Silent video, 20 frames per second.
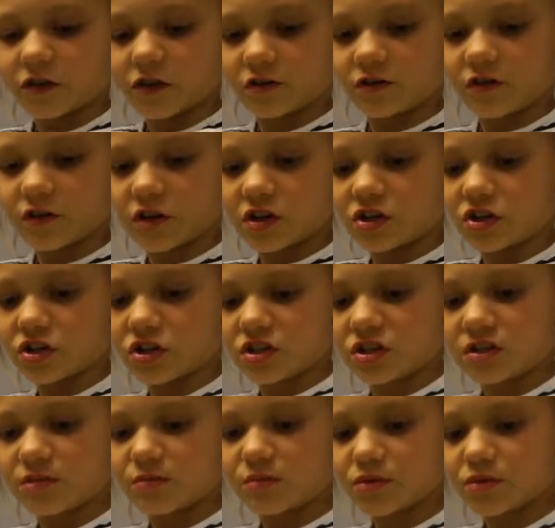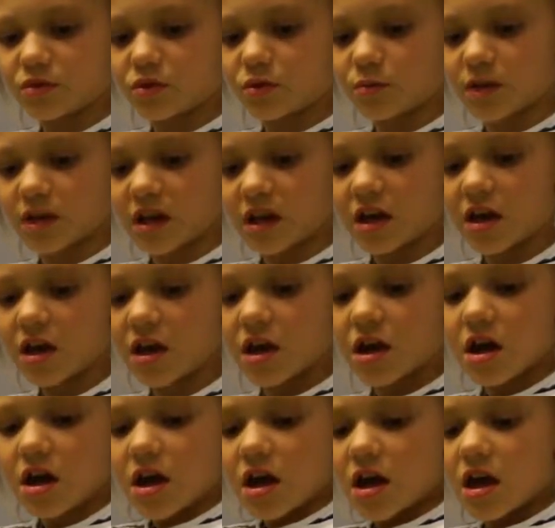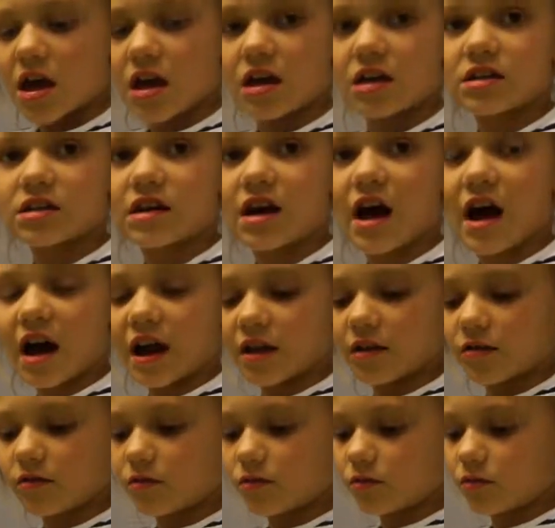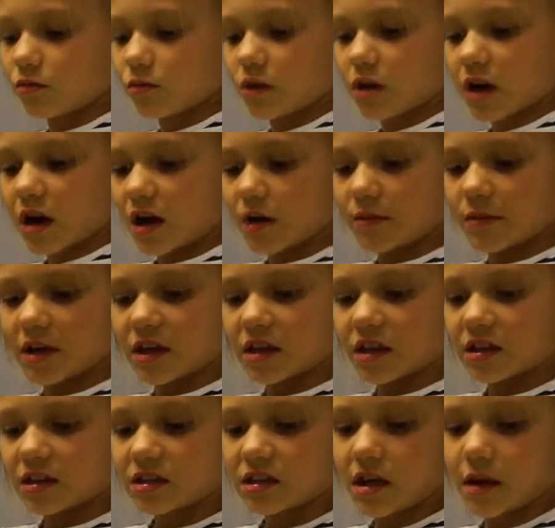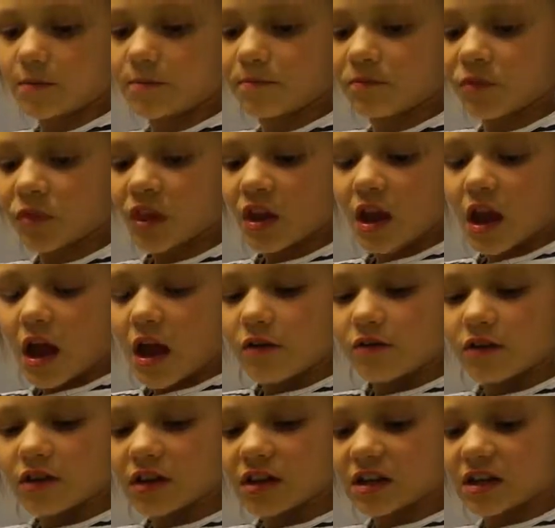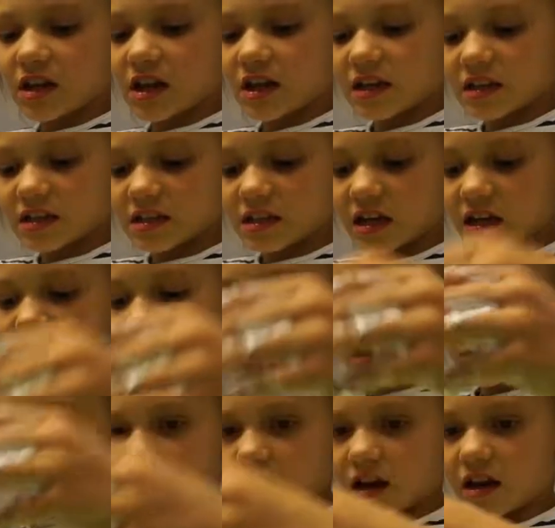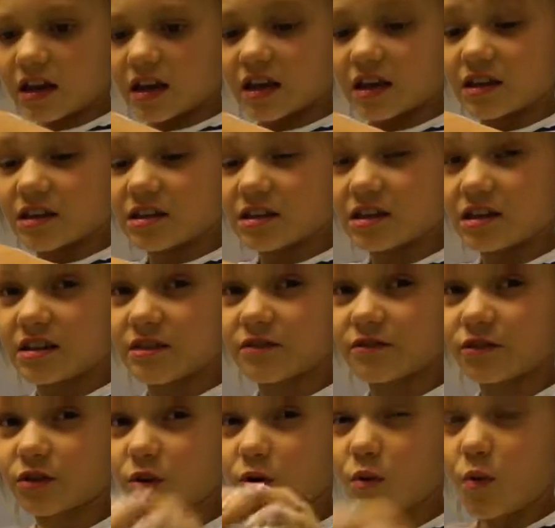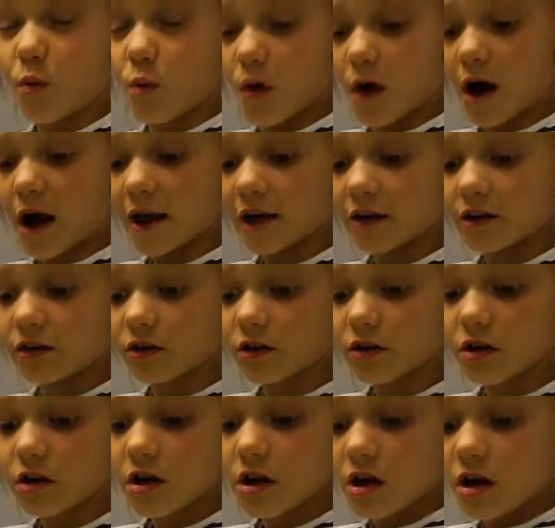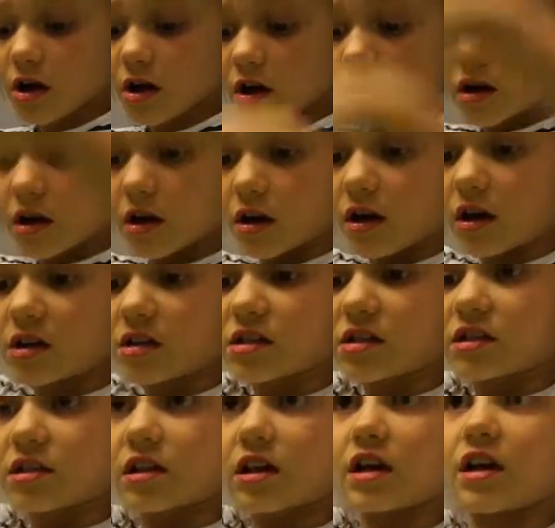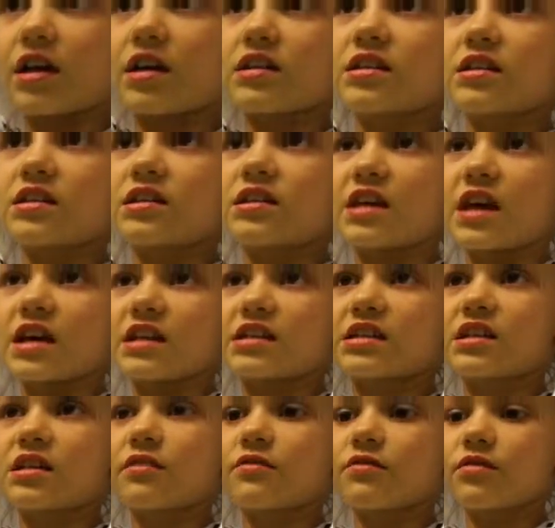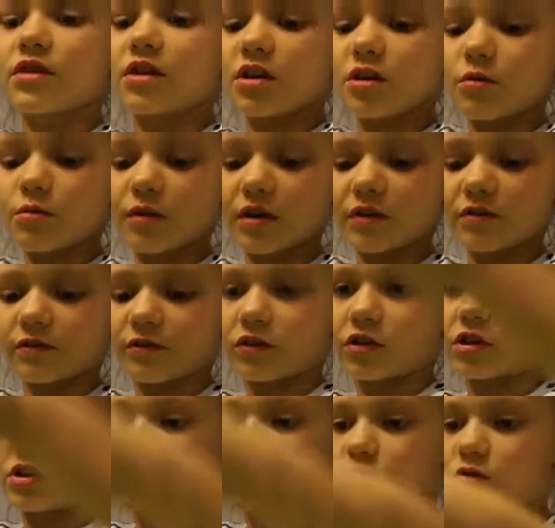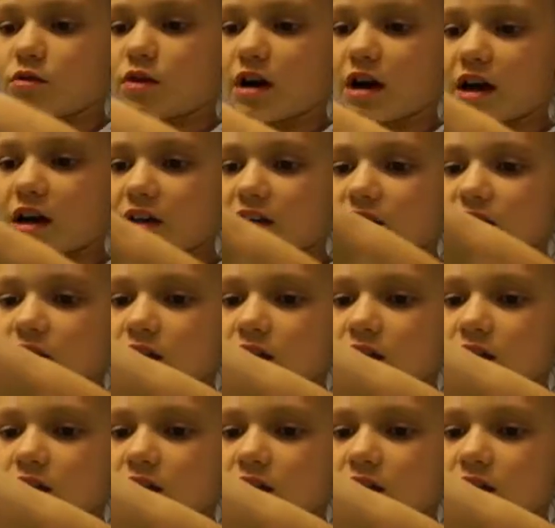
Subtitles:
finishes absorbing it. And when I make this slime, I realized that letting it sit for a while, because it's a testing video, but for you guys,